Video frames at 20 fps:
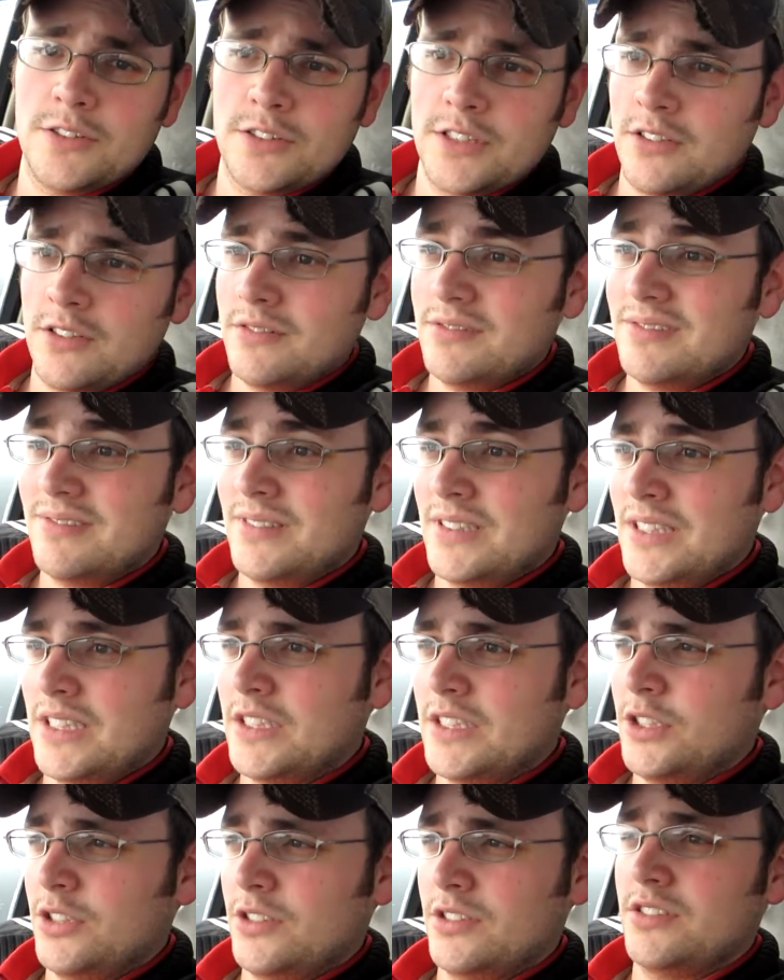So, you
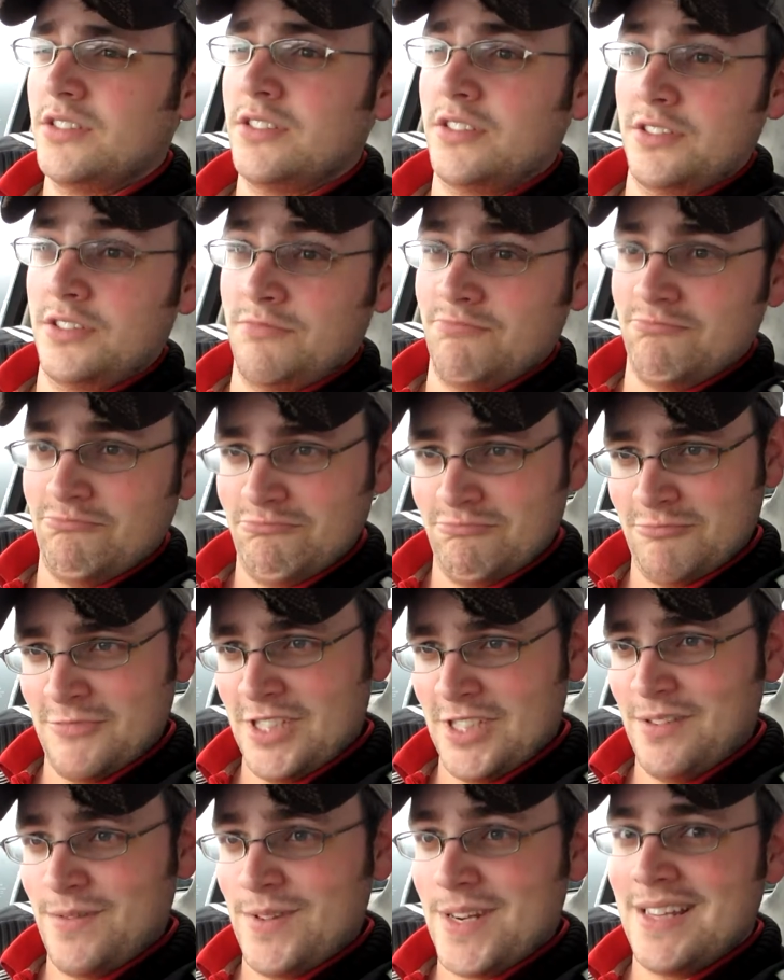know, just
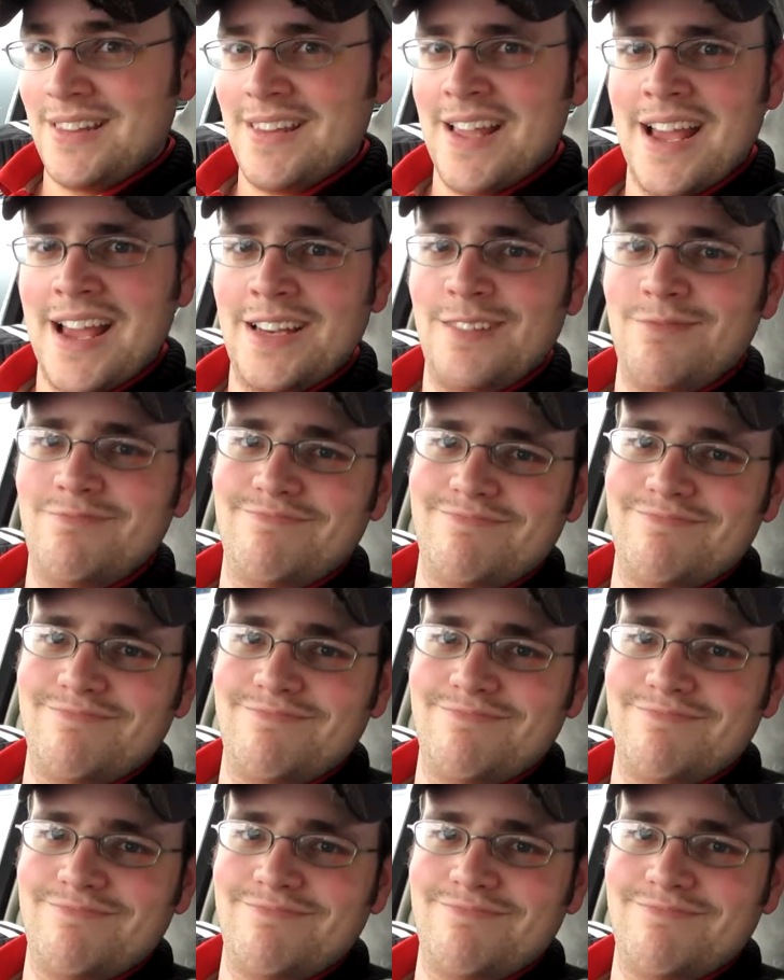leave it at that.